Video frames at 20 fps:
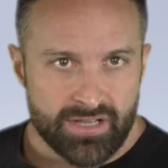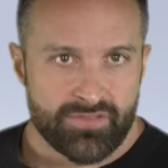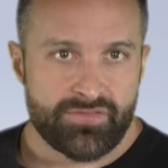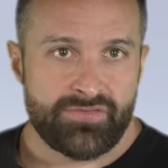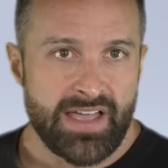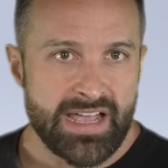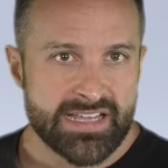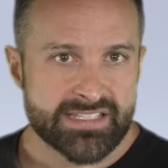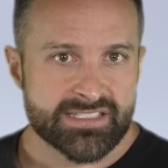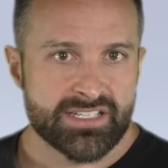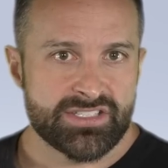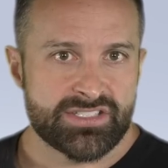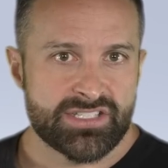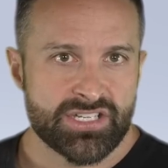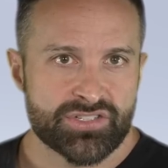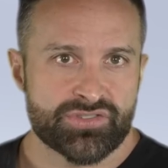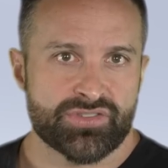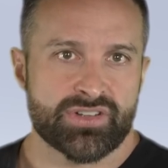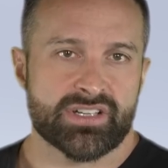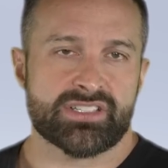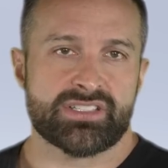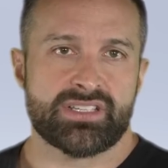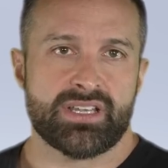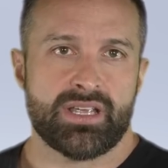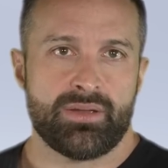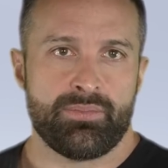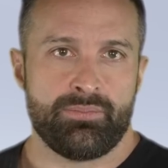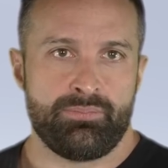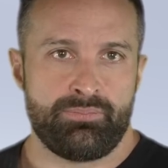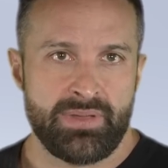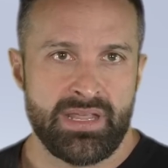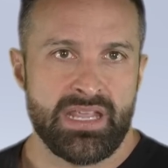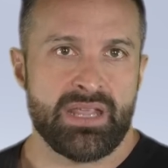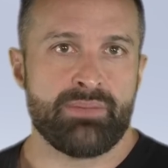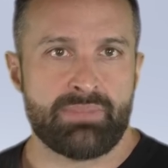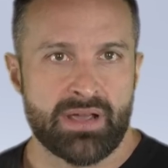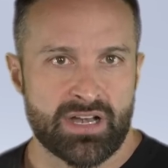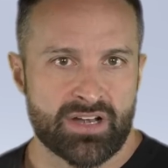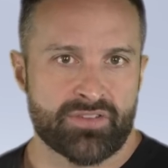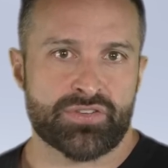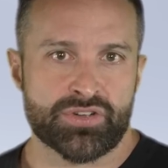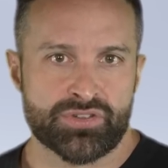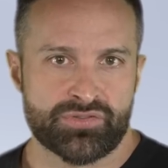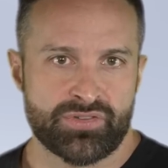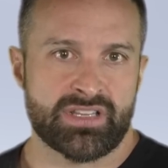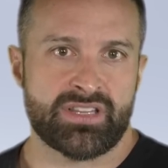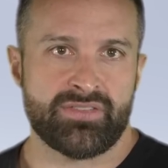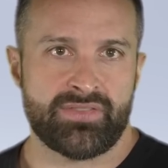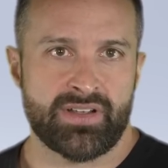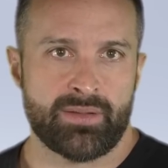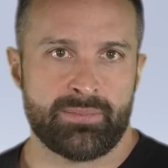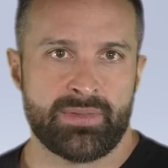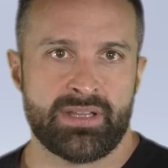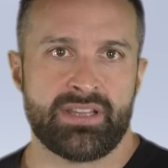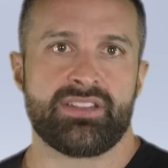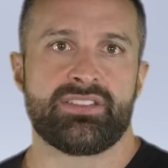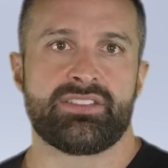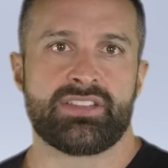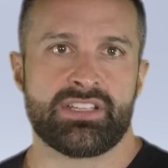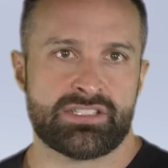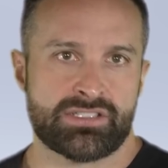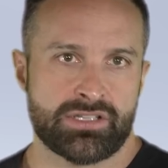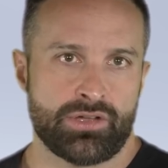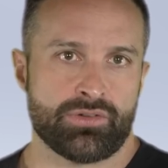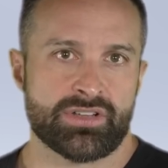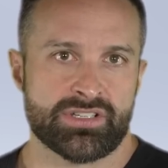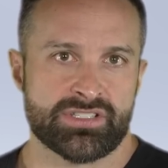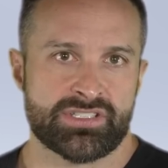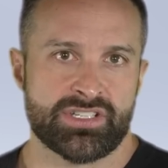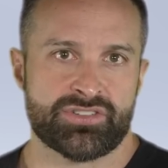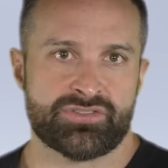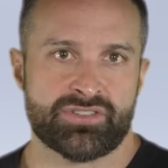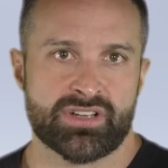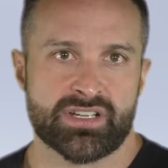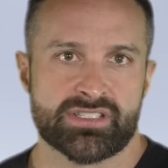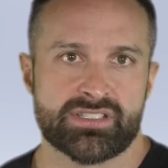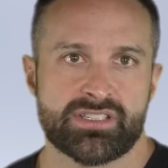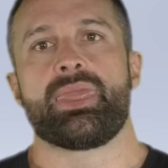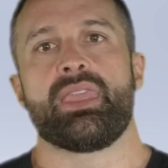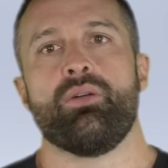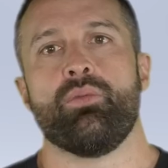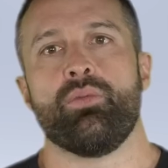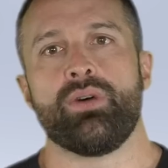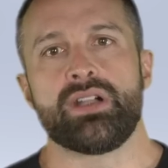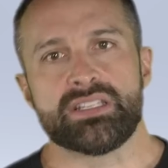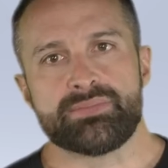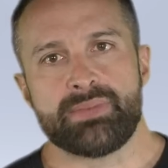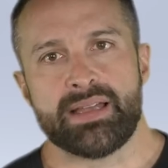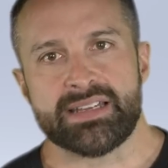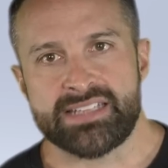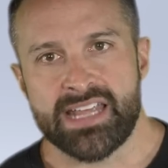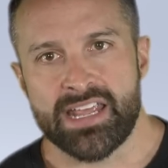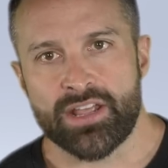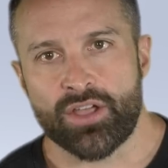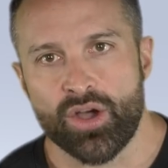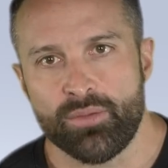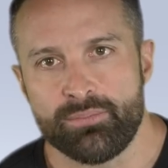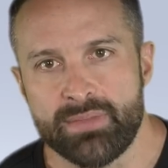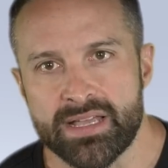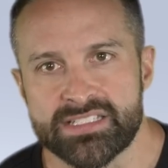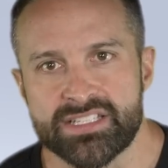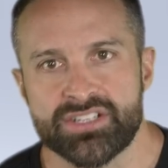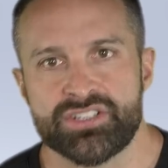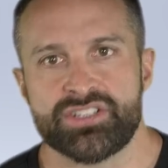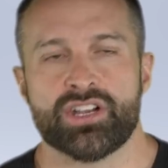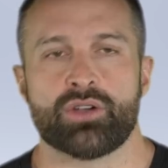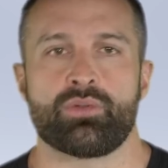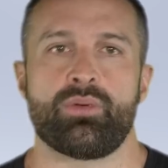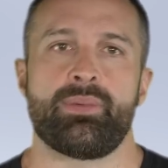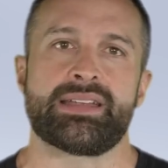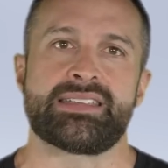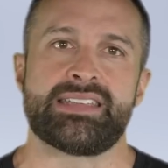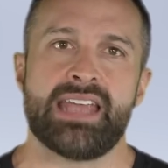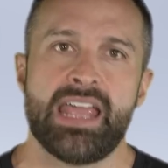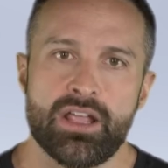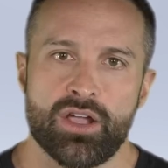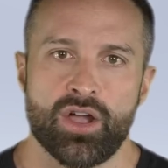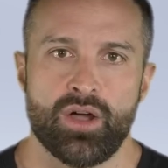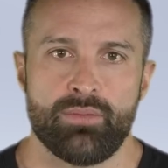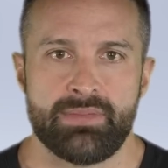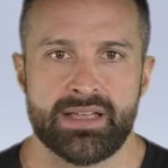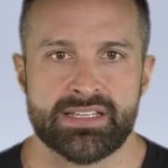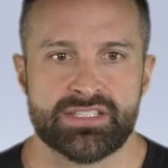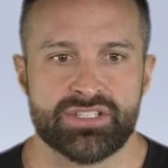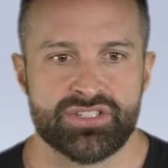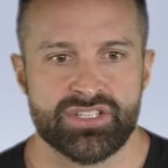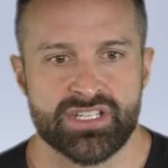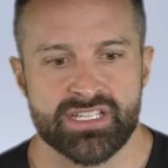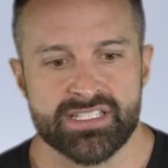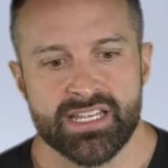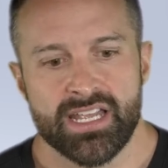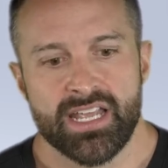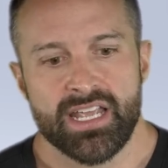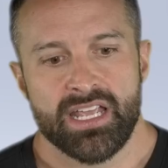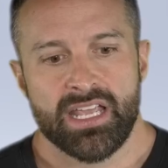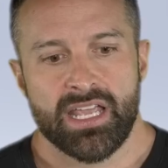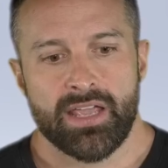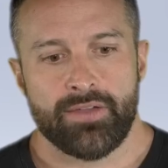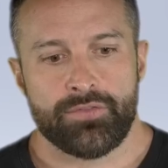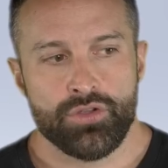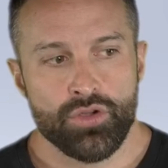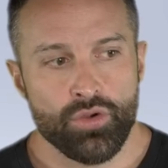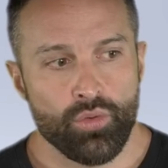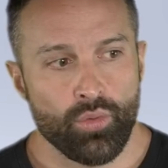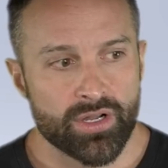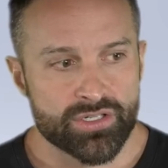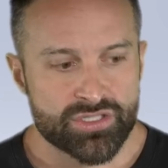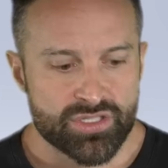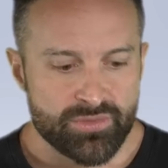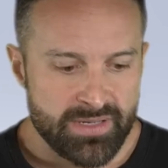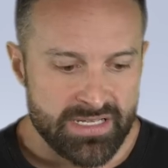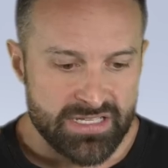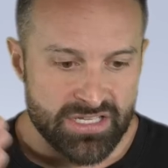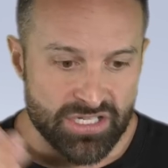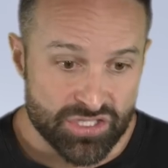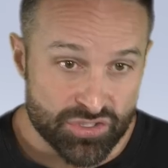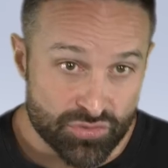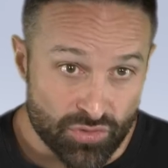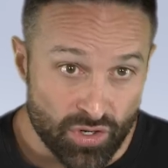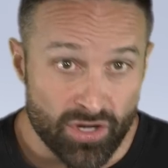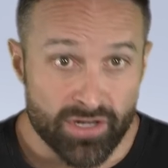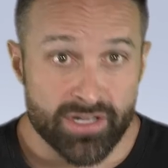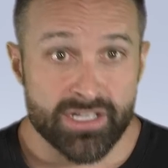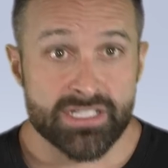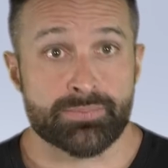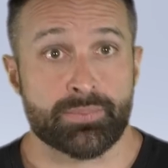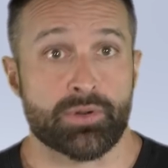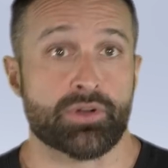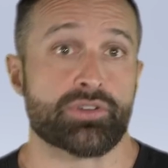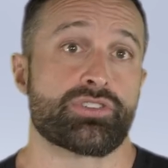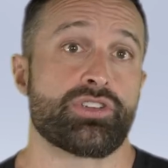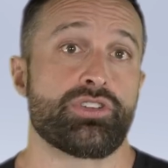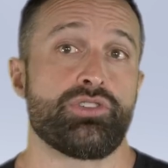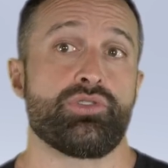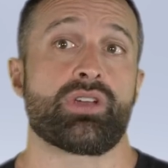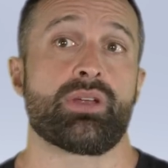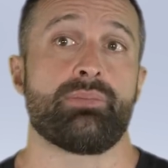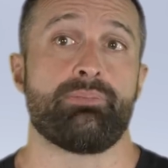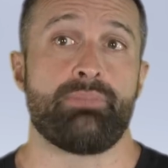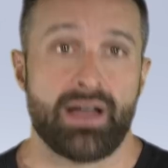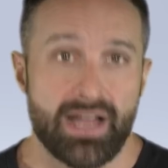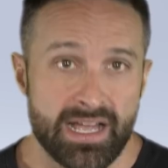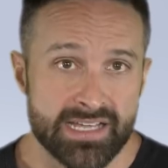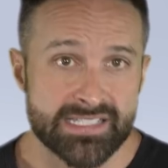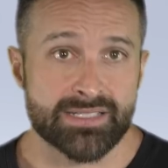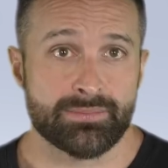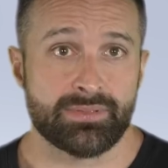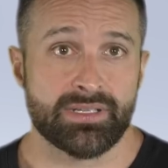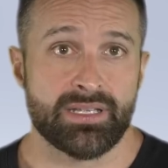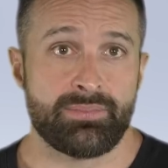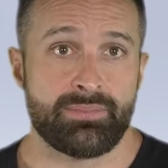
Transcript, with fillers: fast concentrics being better for strength development than slow concentrics. What is my take home message here? Well, my take home message is if you want to be the strongest person you can possibly